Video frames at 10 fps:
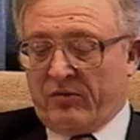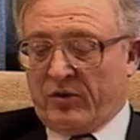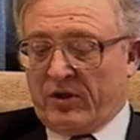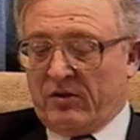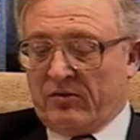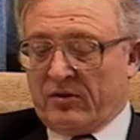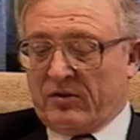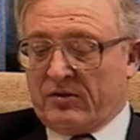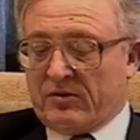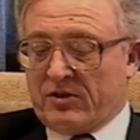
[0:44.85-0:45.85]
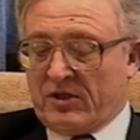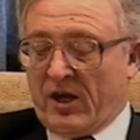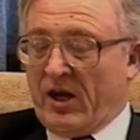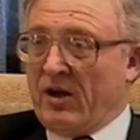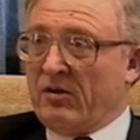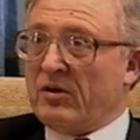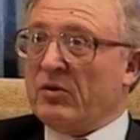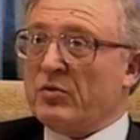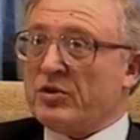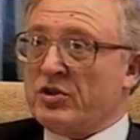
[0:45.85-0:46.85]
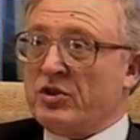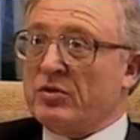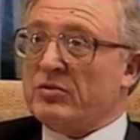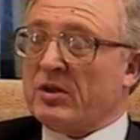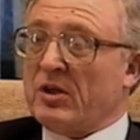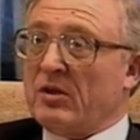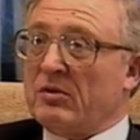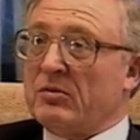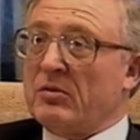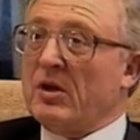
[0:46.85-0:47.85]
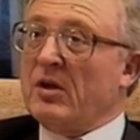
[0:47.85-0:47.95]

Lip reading: We knew that Sierra was due to go